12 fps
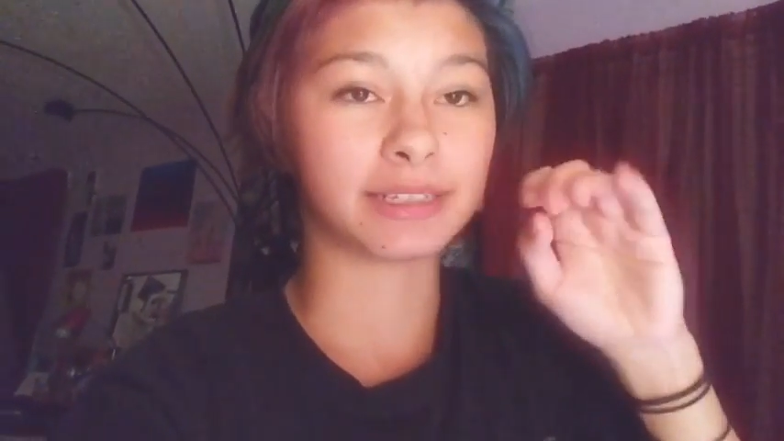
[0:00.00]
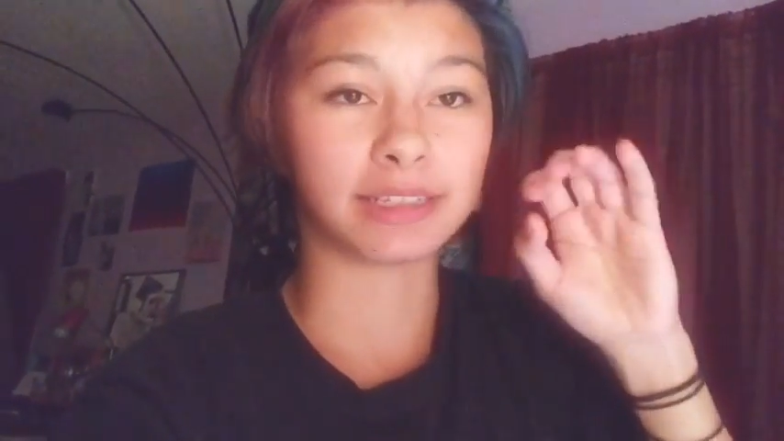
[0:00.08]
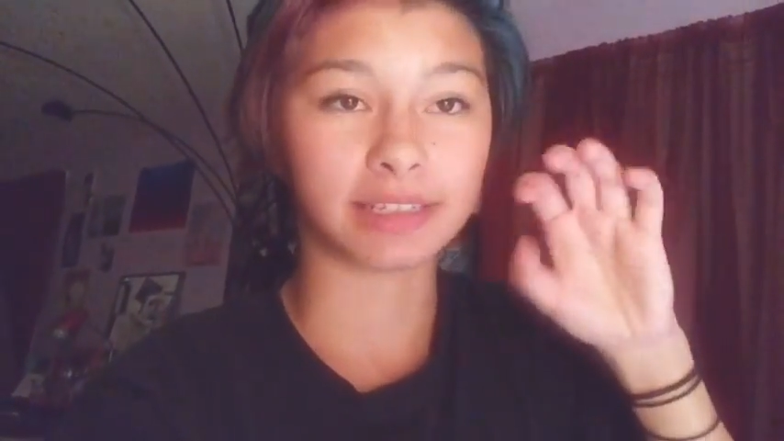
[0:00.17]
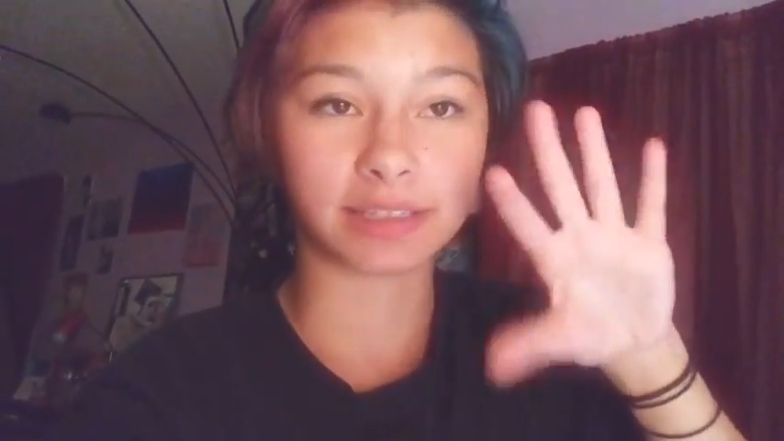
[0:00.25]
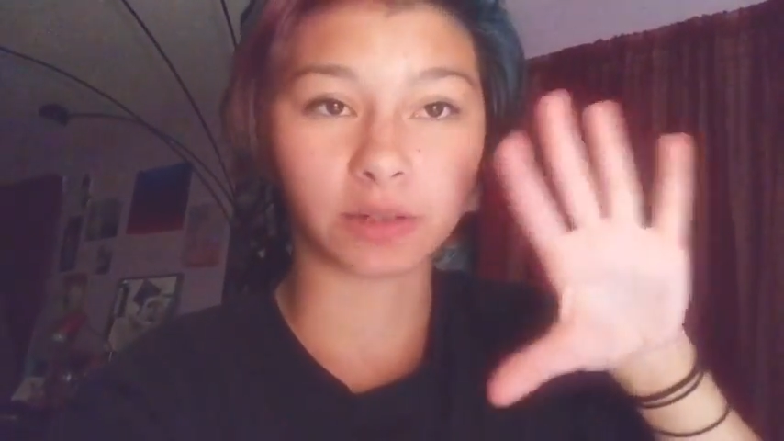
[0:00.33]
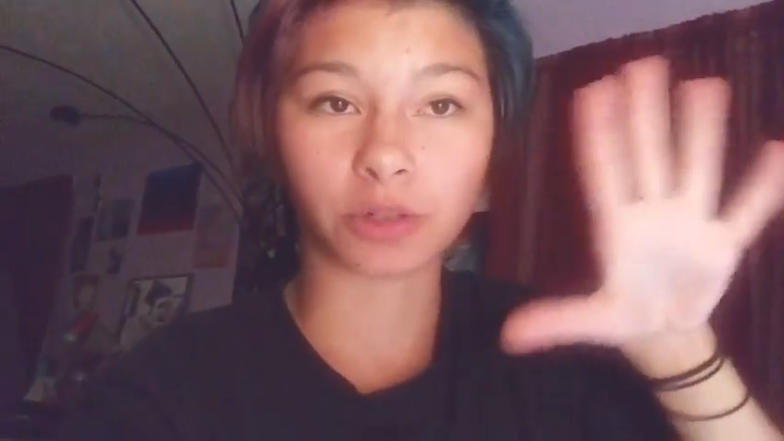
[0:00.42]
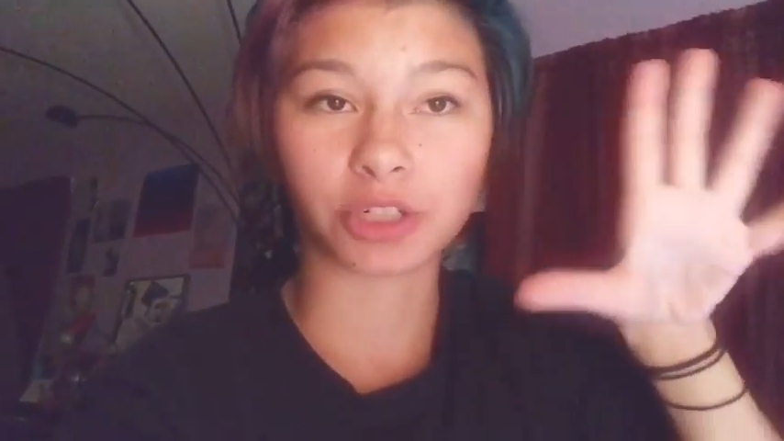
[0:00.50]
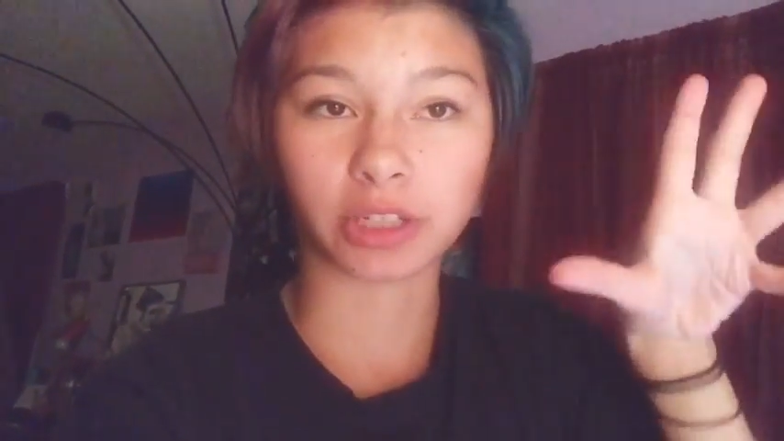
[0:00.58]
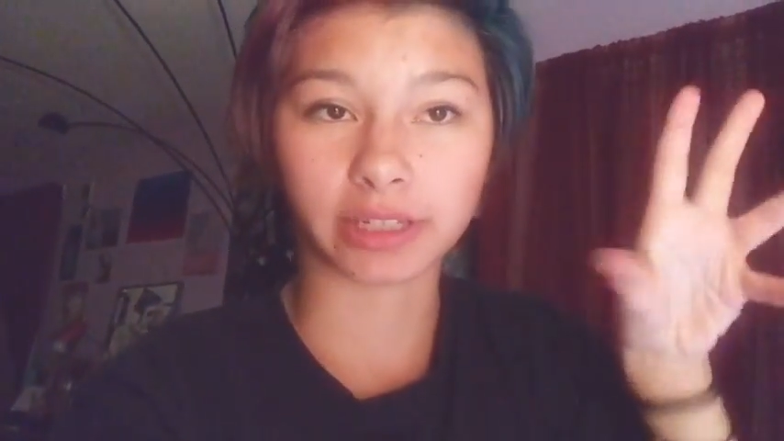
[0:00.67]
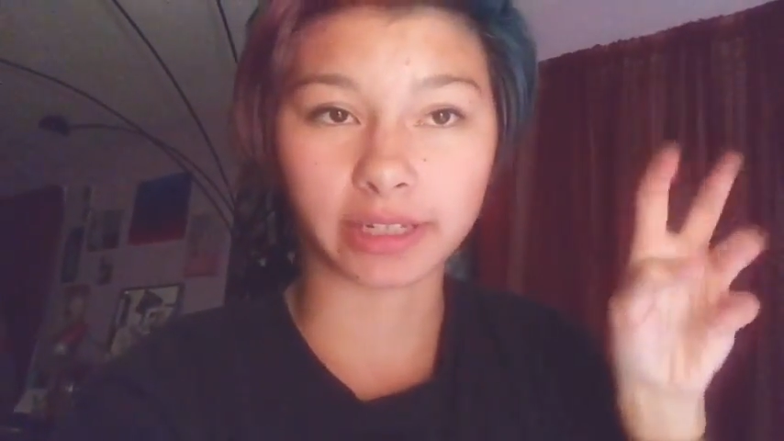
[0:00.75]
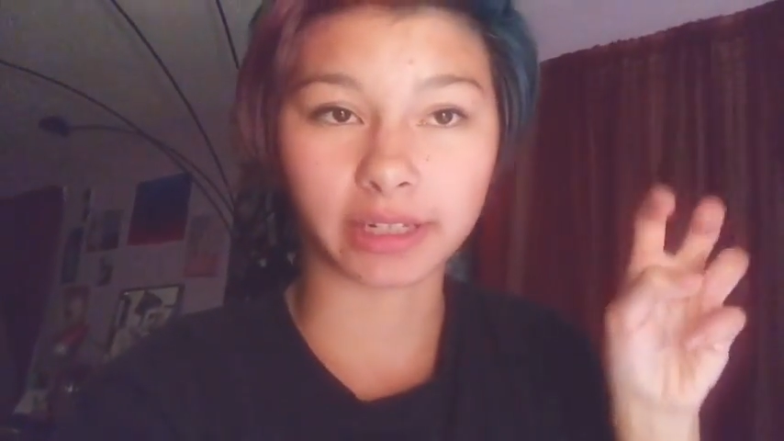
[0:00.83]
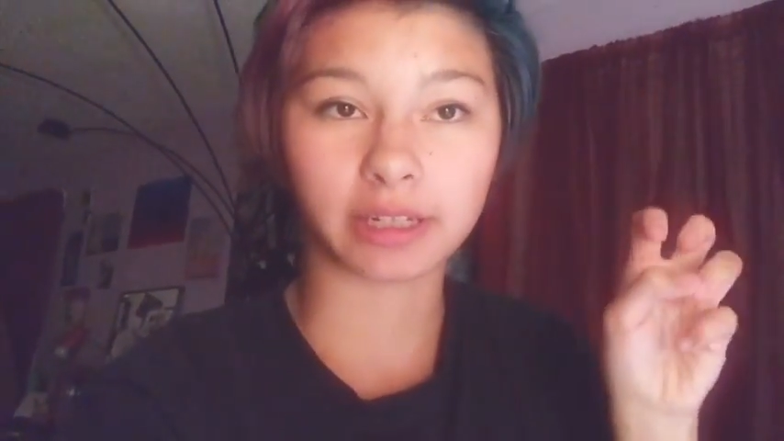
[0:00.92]
the
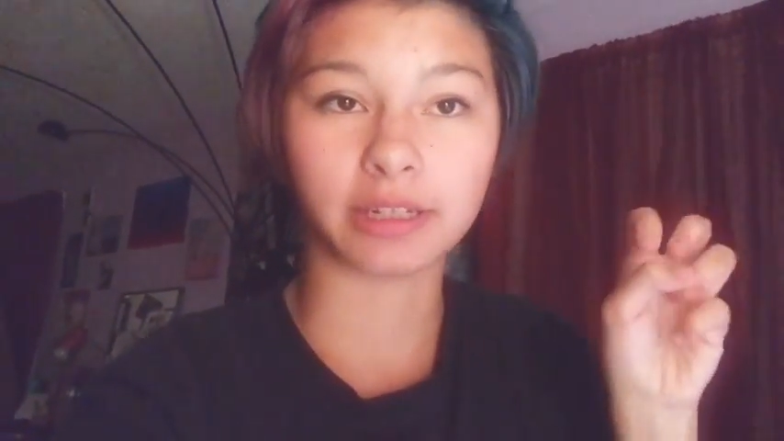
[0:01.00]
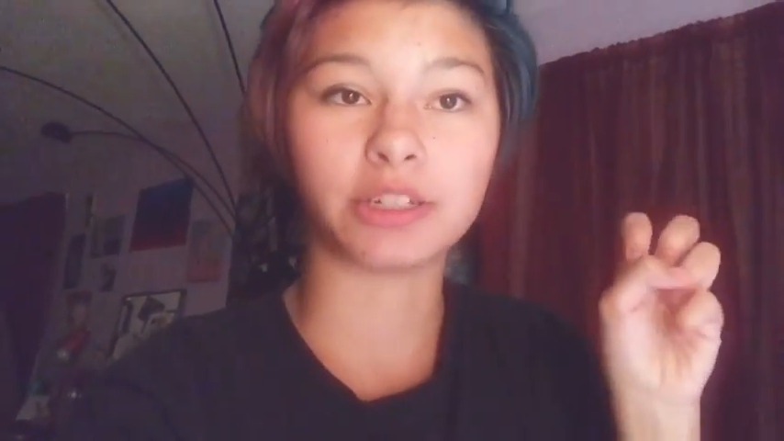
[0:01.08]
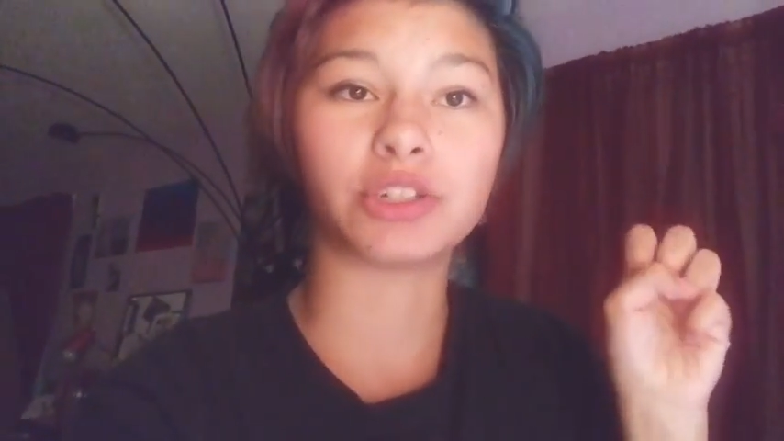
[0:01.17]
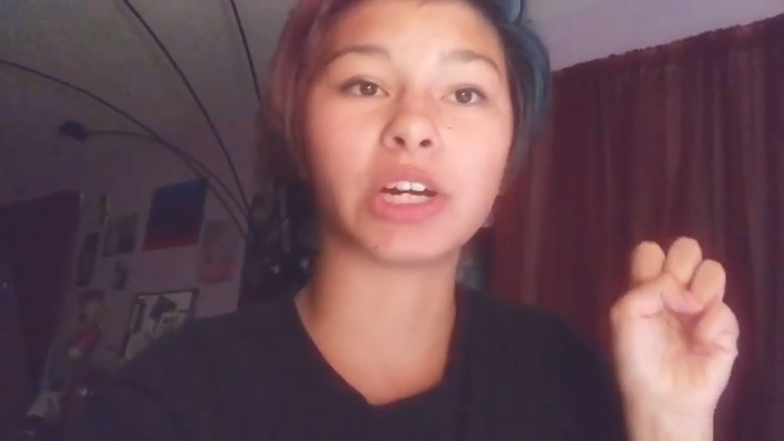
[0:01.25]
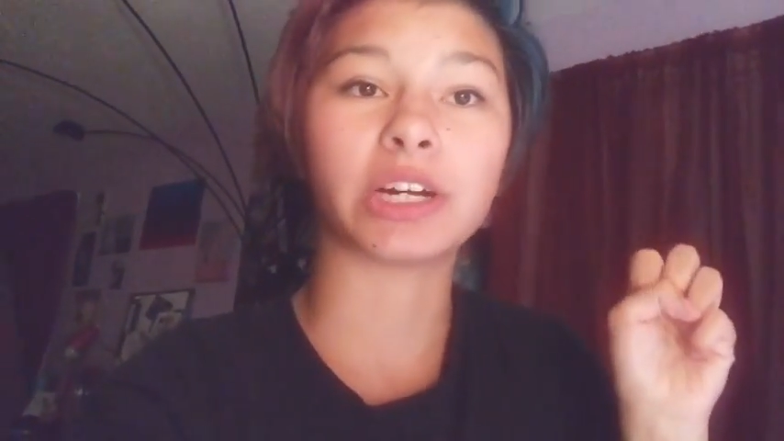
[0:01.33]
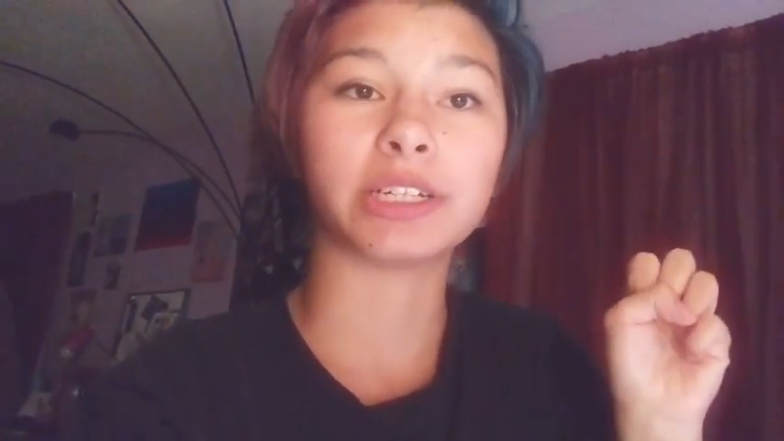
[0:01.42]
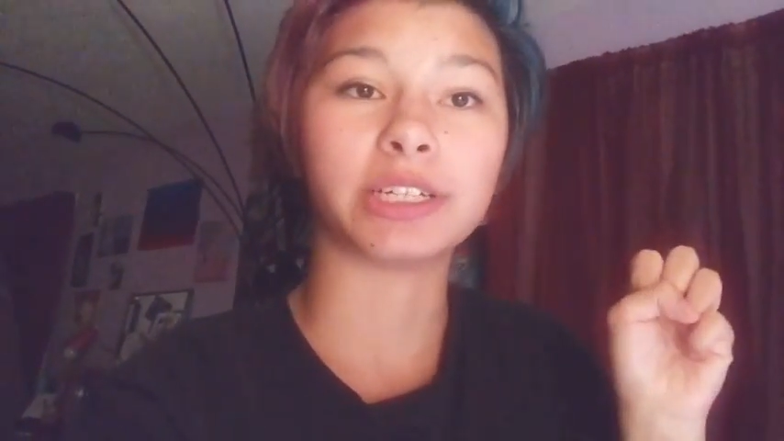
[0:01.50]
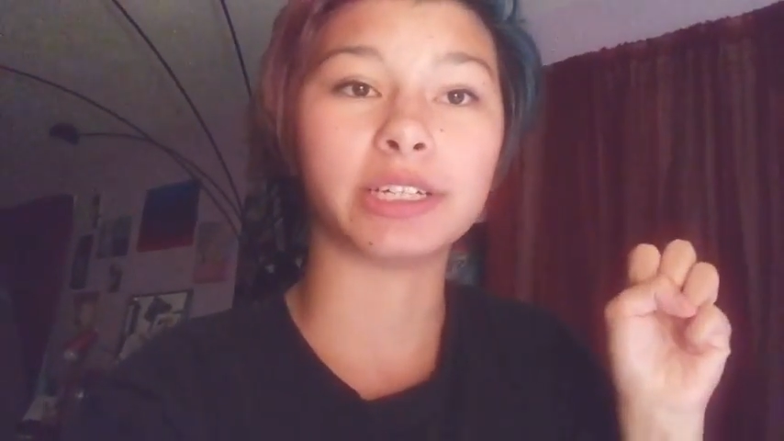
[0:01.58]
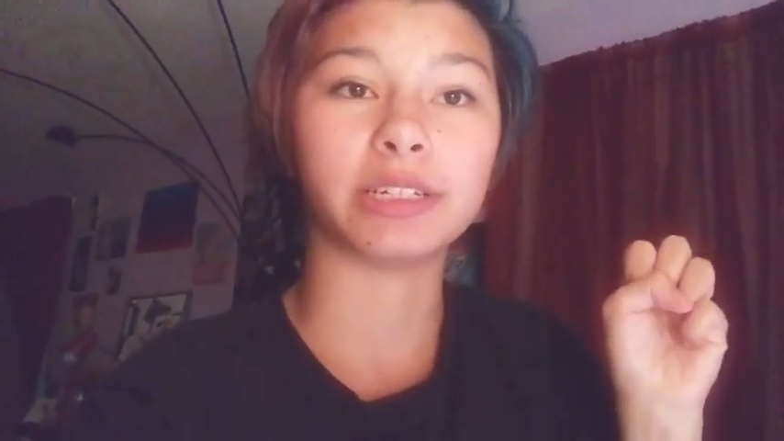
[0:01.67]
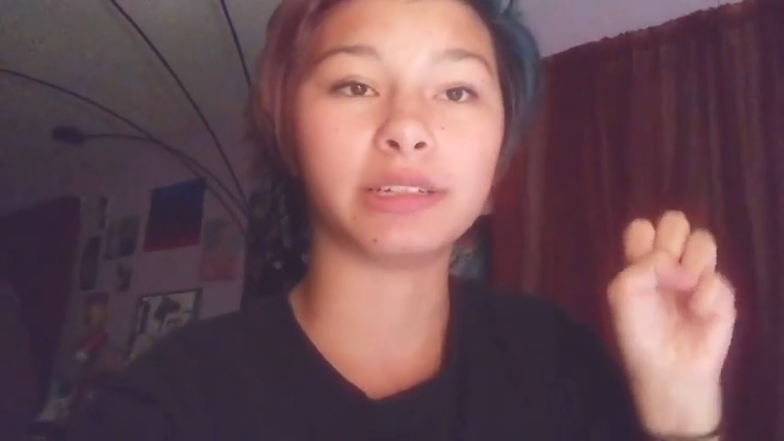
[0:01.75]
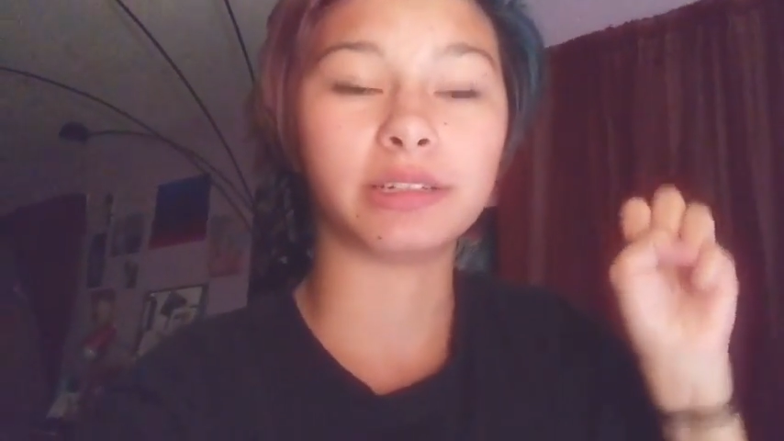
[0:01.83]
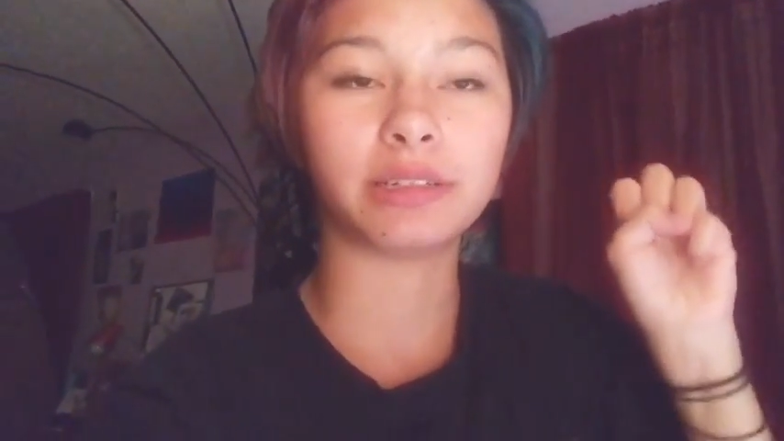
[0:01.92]
socially constructed